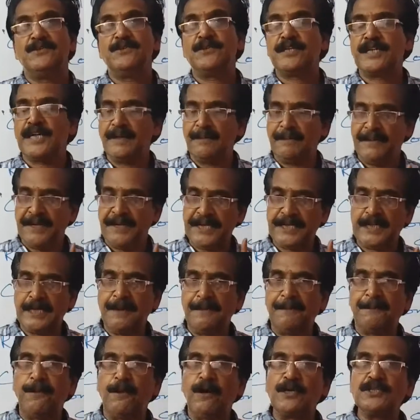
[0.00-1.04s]
You can
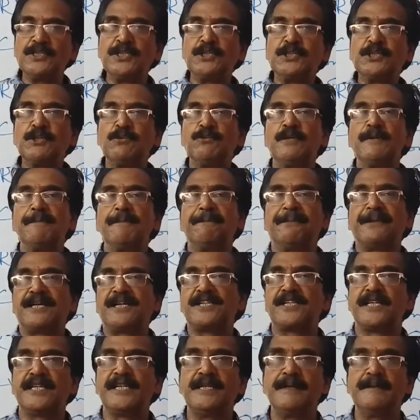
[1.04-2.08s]
make a positive
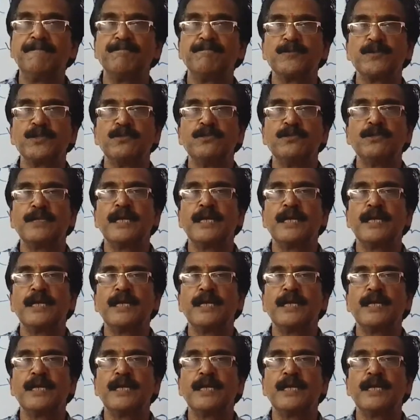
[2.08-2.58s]
impression.